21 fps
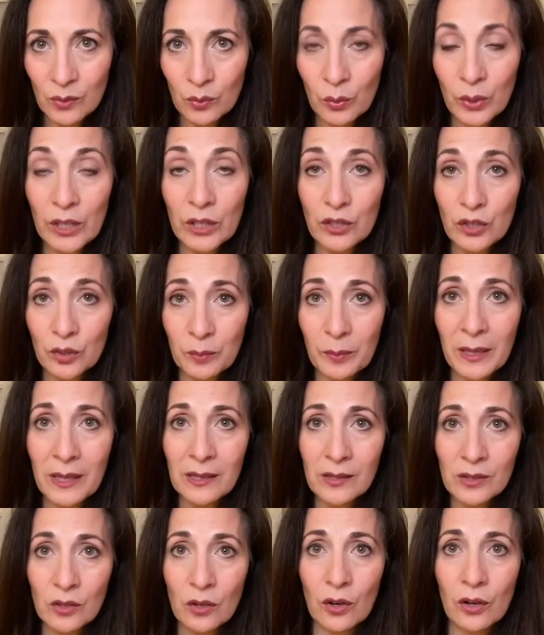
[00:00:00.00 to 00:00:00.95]
which
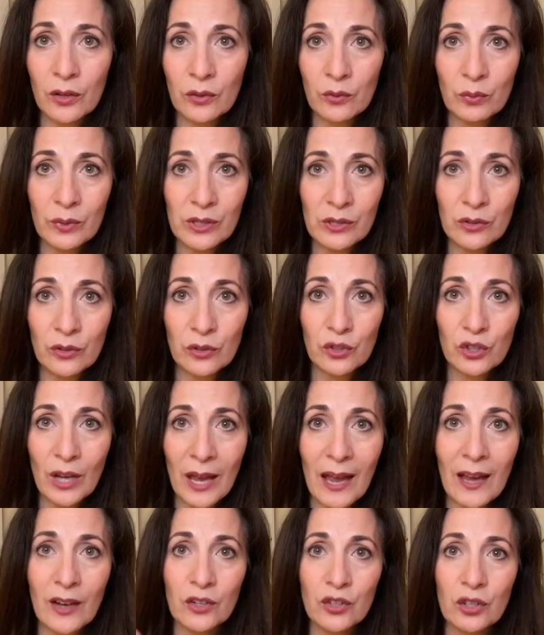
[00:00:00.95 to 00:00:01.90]
based on research
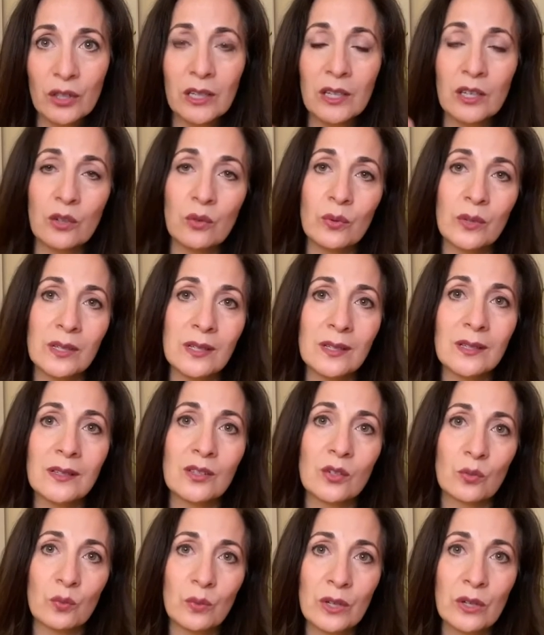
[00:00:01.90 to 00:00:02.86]
actually increases
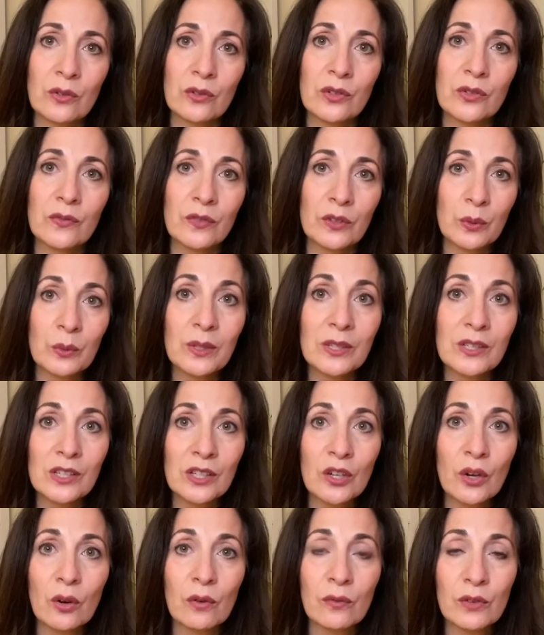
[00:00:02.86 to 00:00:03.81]
a reader's
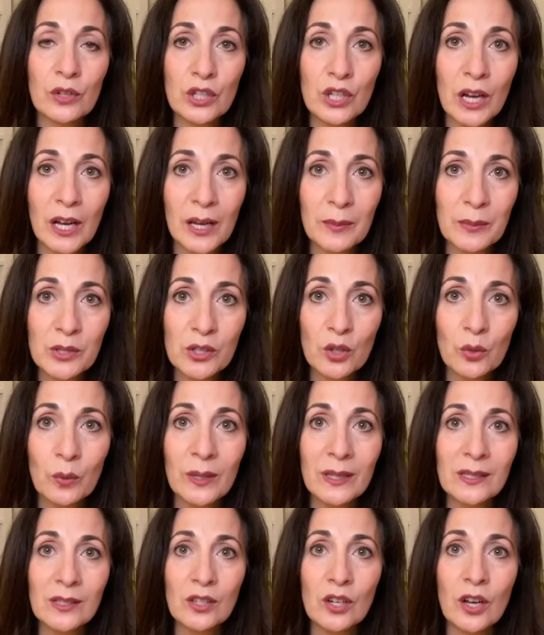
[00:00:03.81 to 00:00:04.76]
fluency over time. So
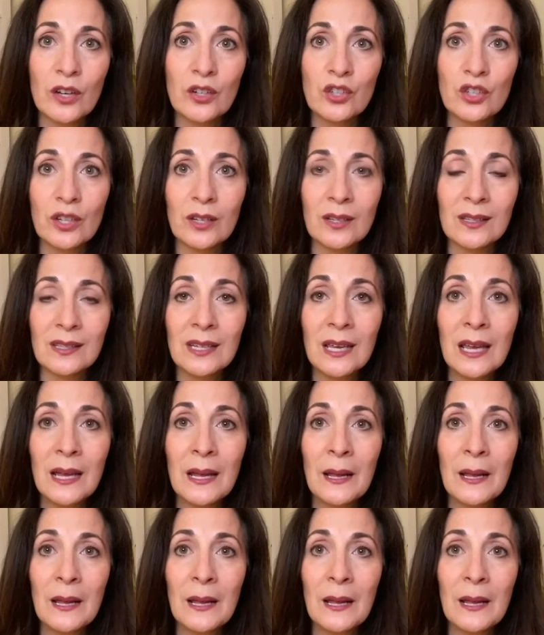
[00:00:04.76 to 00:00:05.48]
it's not just